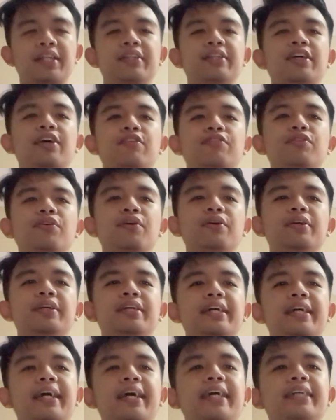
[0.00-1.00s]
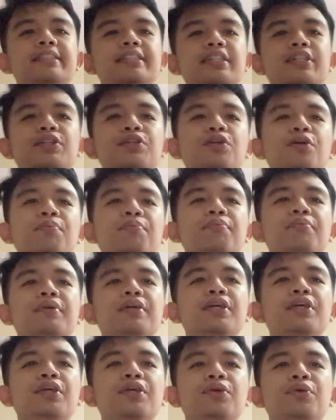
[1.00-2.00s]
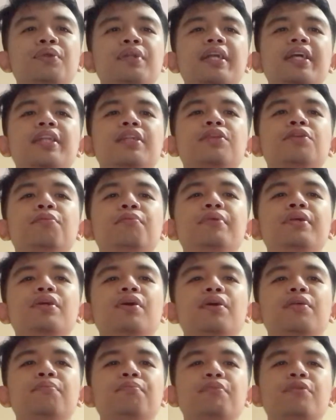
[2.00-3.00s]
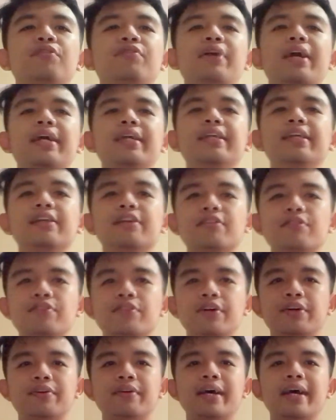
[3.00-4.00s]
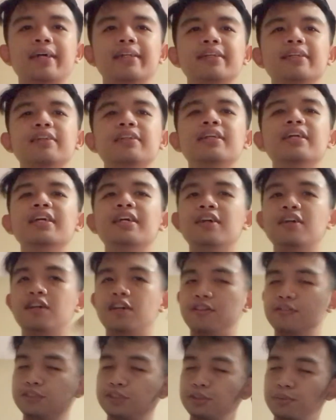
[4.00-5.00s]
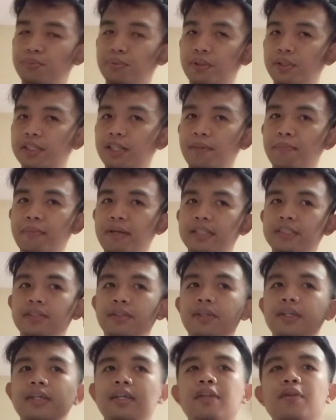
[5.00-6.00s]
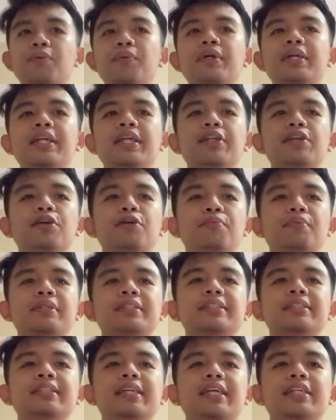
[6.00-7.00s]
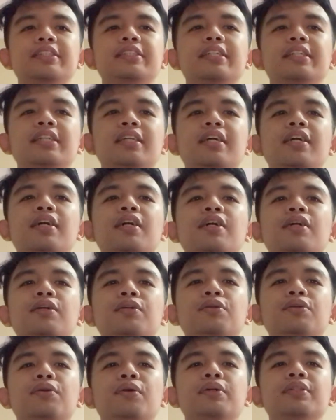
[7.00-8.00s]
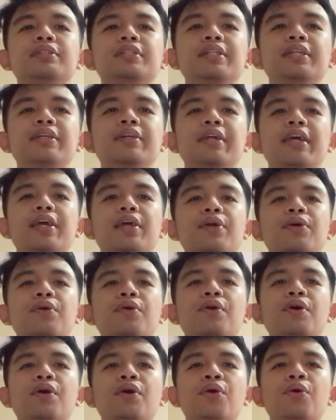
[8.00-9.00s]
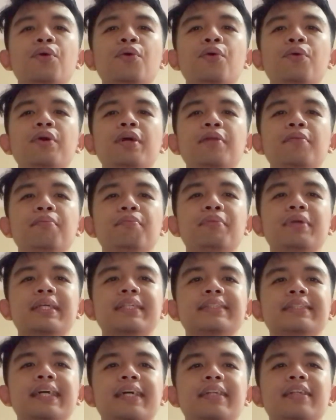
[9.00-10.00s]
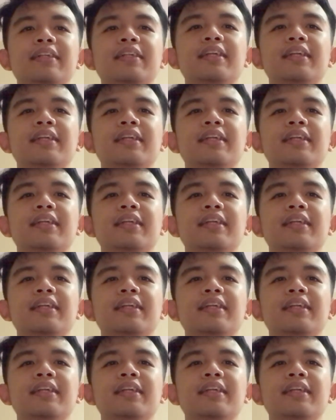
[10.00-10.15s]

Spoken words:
Therefore, as a group, you need to beyond providing a variety of supporting material within your presentation to considering who will present,